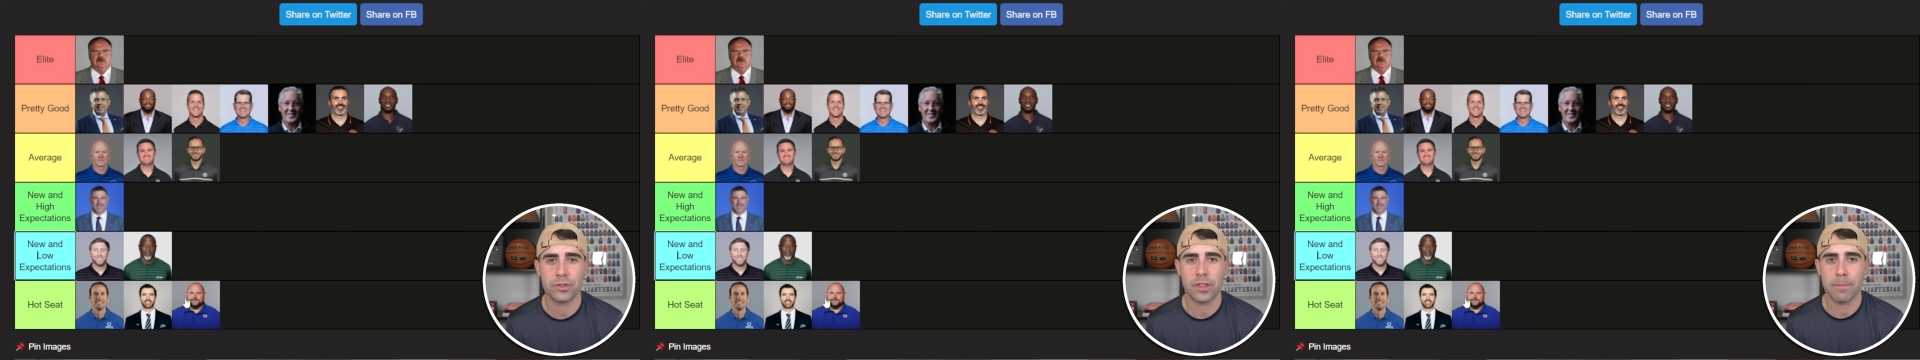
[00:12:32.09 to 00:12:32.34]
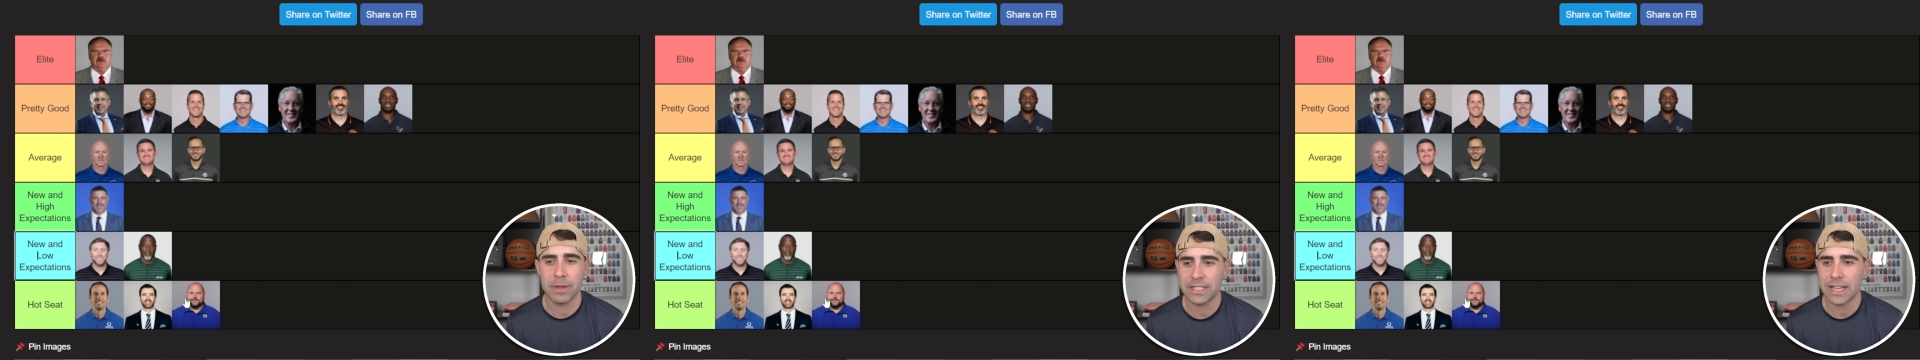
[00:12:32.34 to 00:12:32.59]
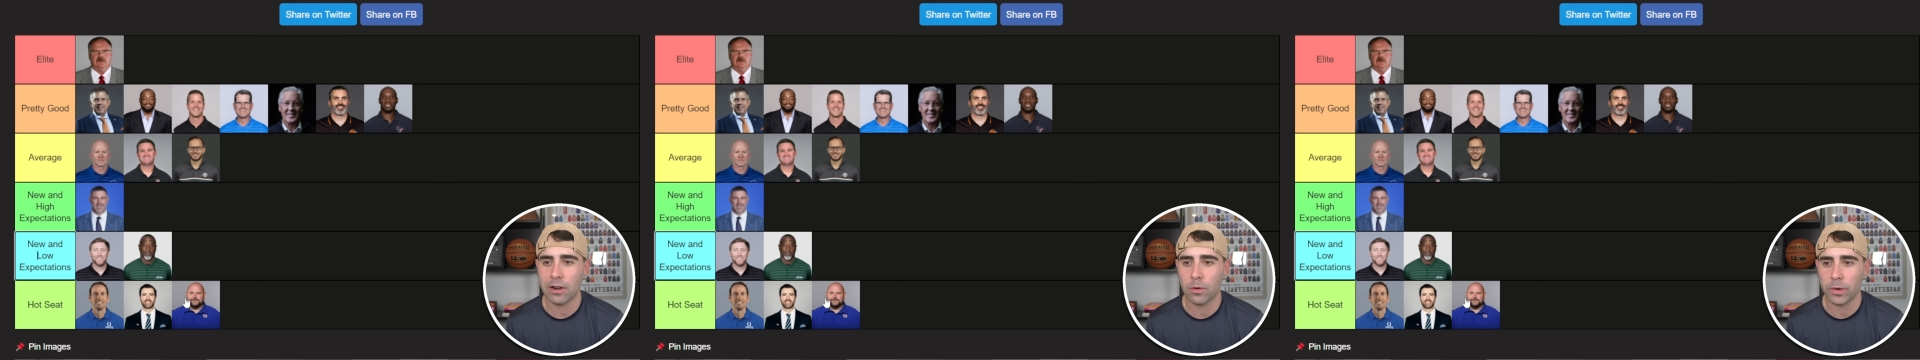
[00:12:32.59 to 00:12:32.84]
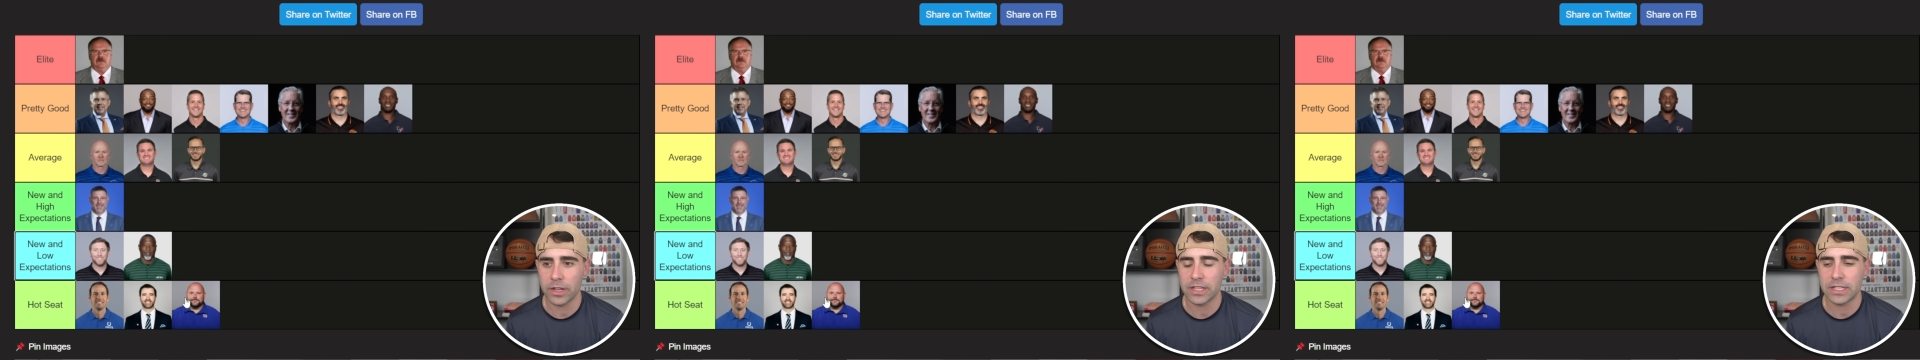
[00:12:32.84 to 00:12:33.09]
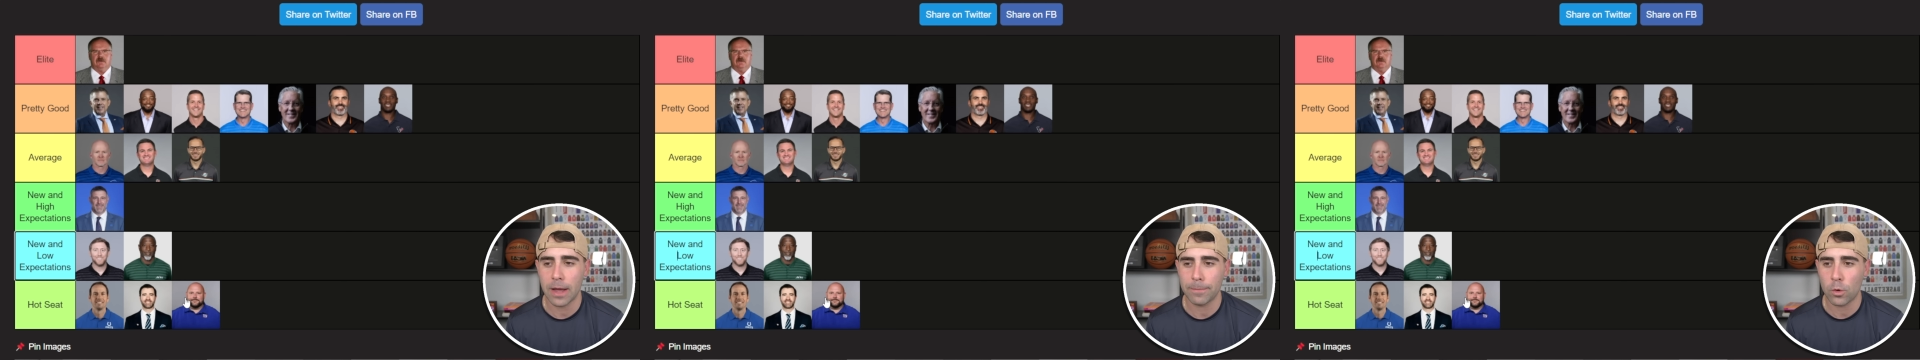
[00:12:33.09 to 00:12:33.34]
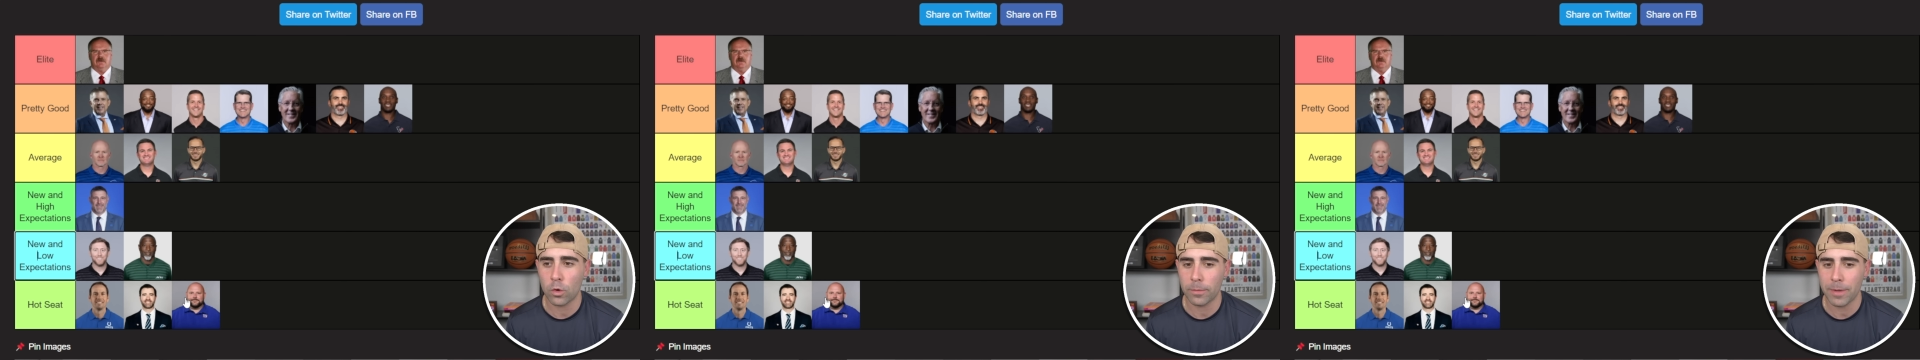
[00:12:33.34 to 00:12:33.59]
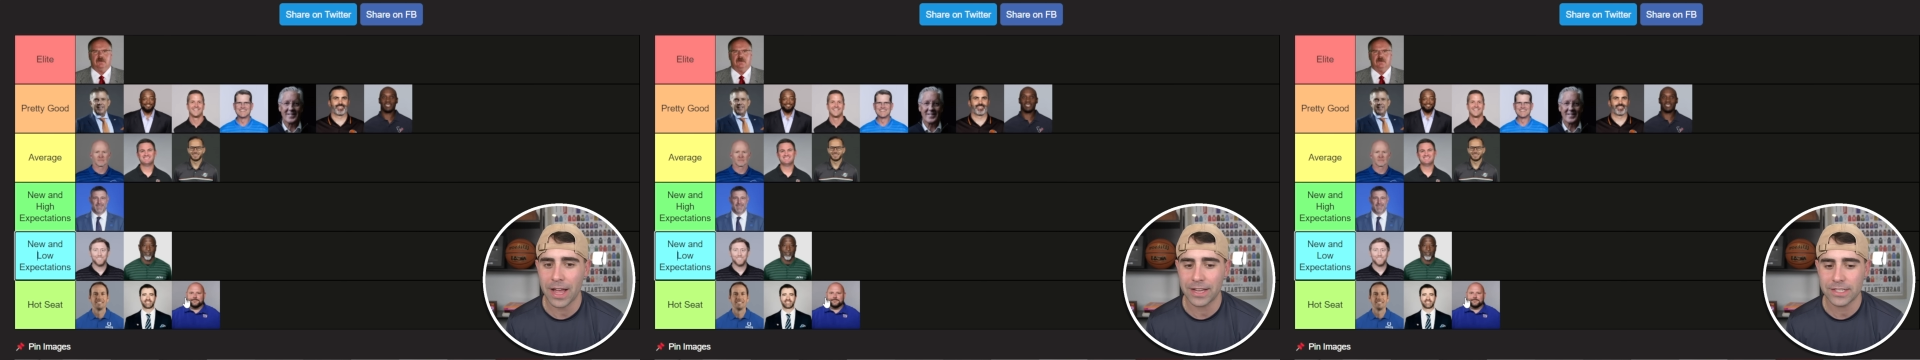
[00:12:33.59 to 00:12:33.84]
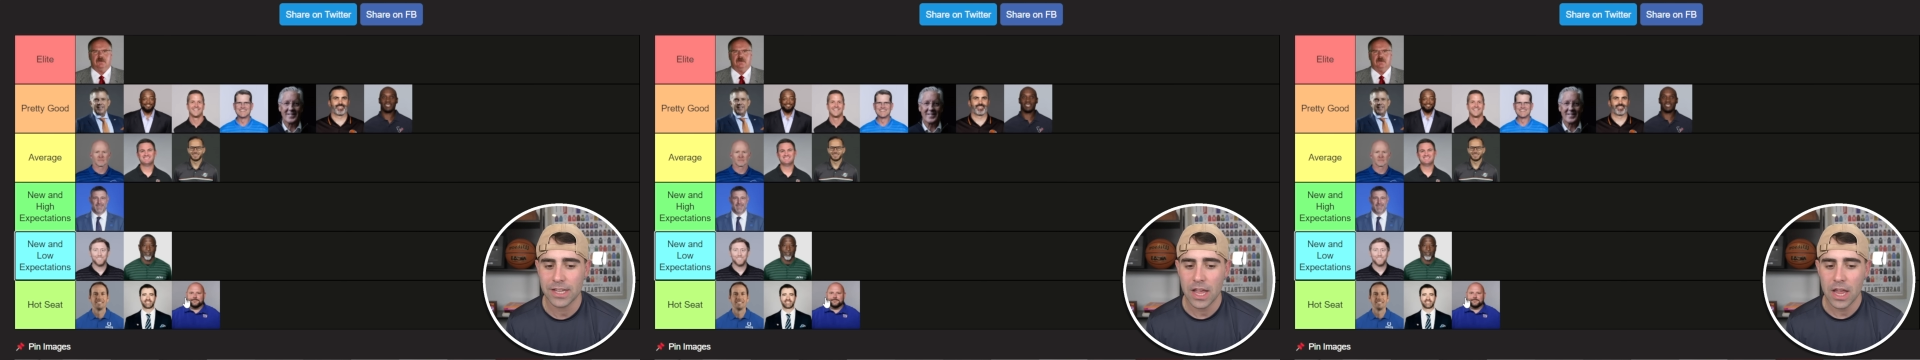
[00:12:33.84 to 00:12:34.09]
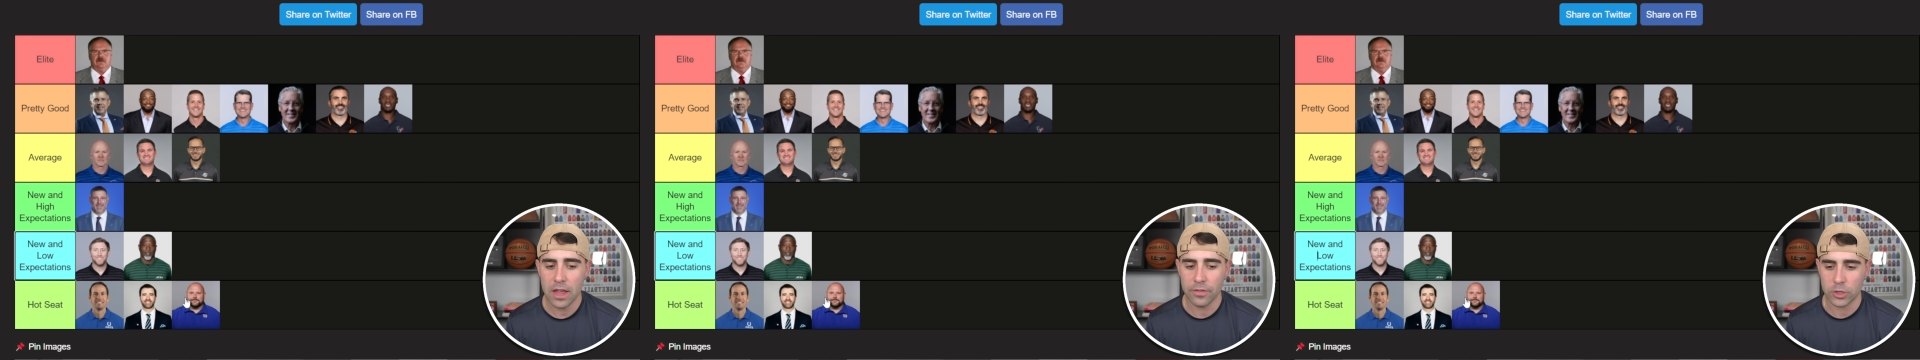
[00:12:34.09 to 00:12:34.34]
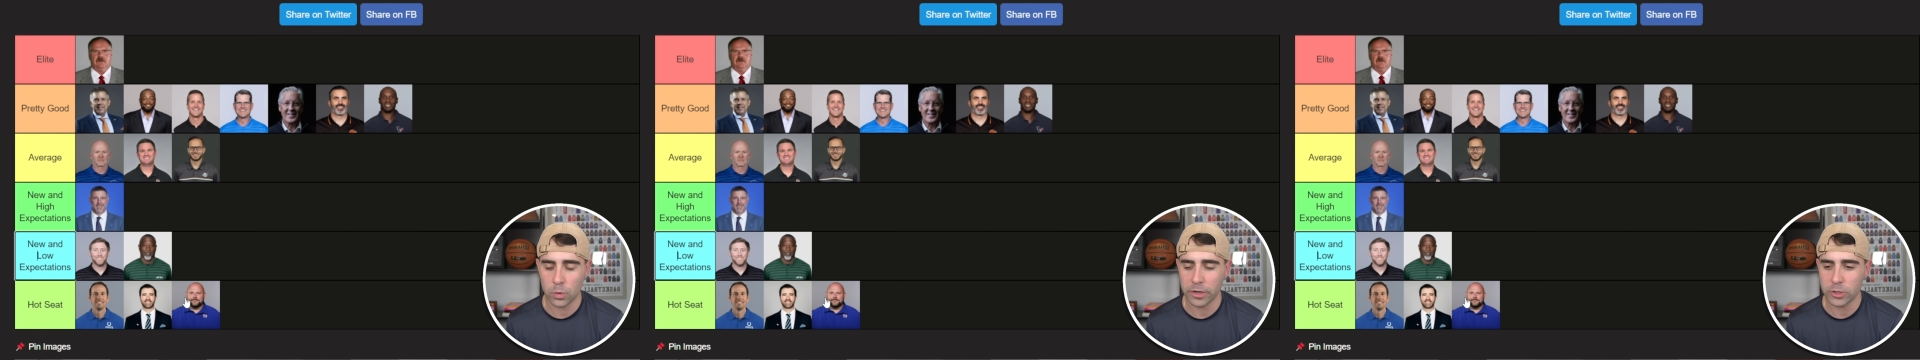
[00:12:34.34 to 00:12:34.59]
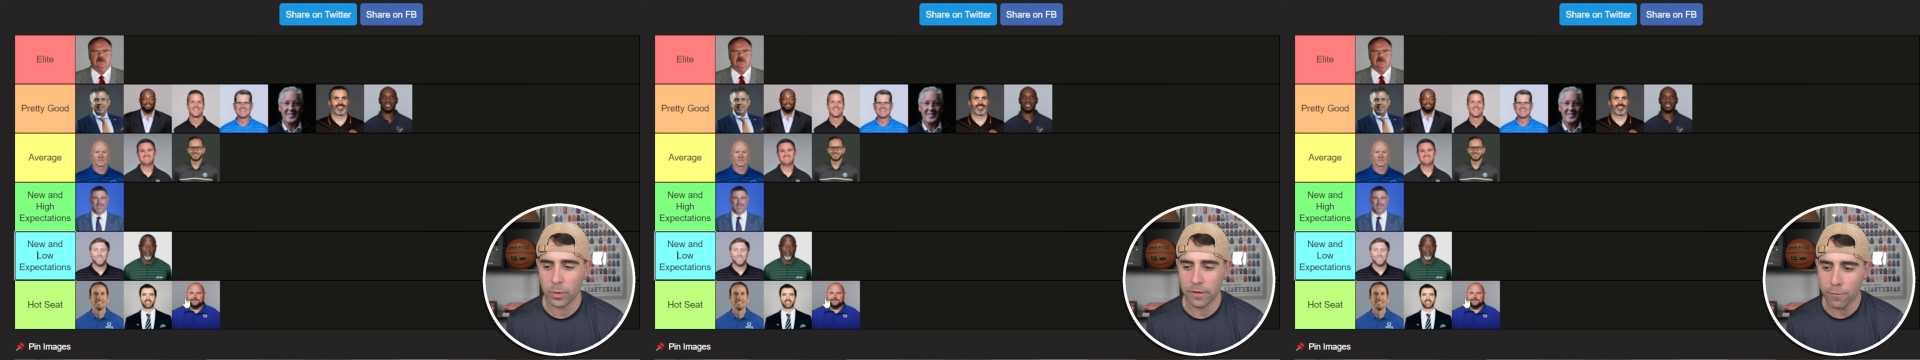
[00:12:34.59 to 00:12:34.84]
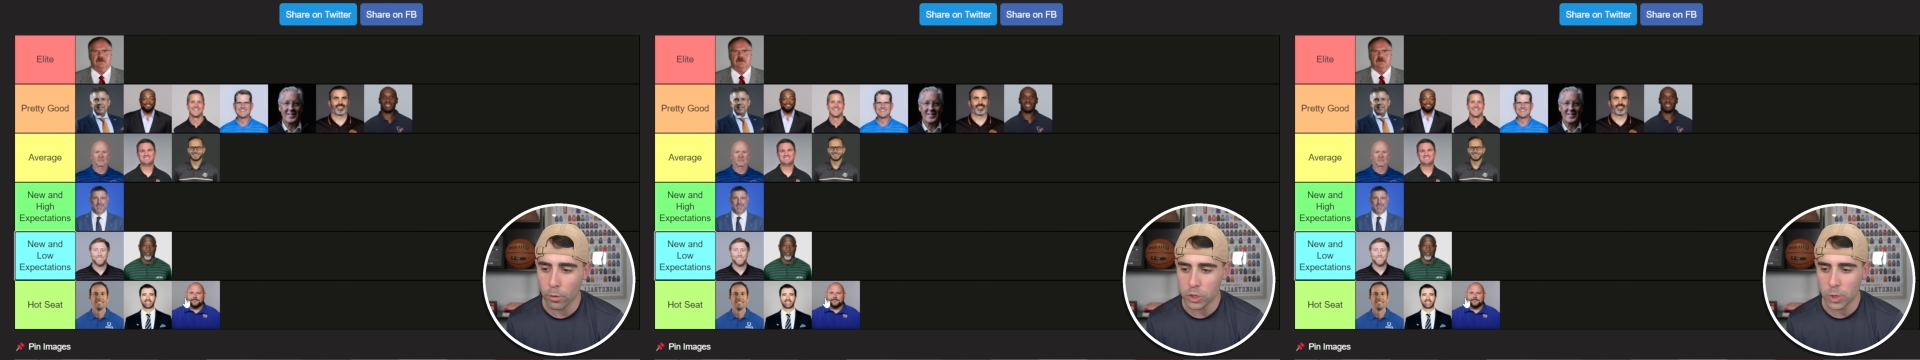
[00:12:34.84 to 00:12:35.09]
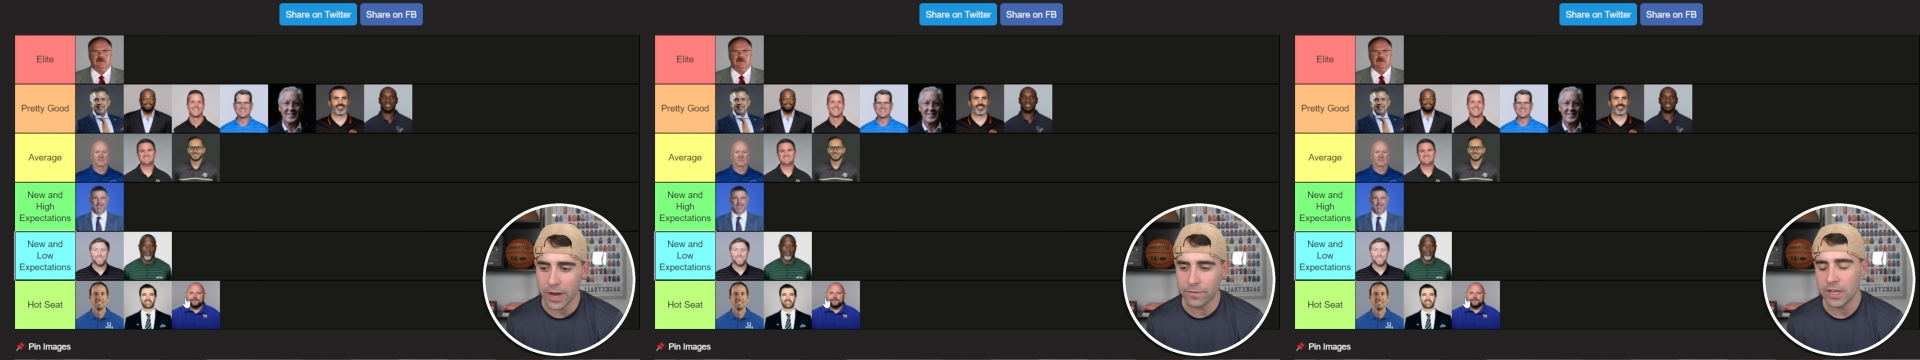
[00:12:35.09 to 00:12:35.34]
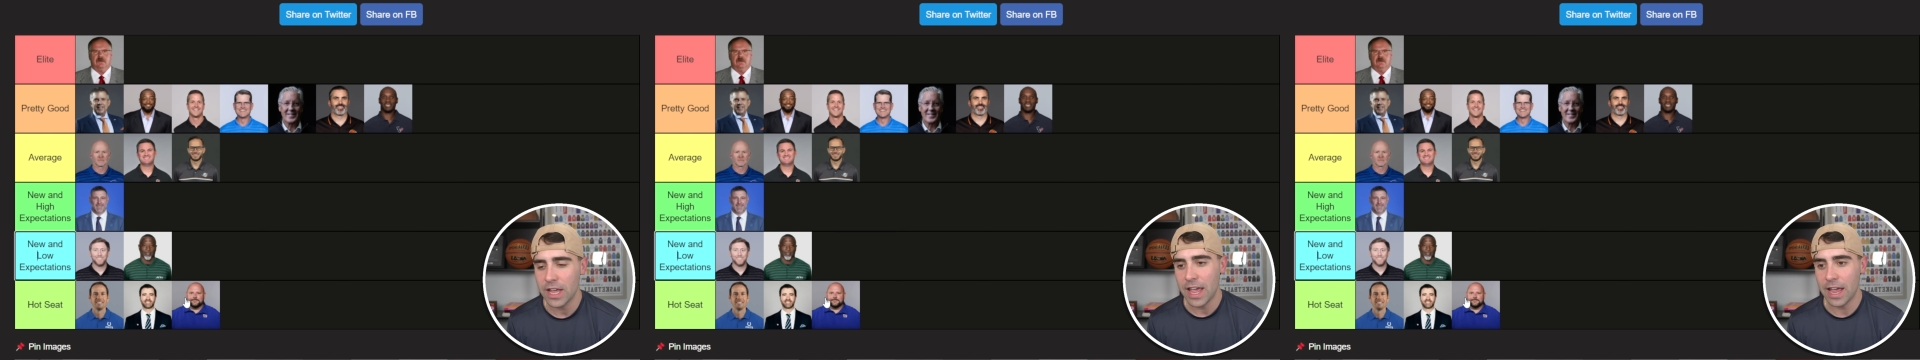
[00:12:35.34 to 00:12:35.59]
so they missed out on one of the top quarterbacks in the 2024 draft,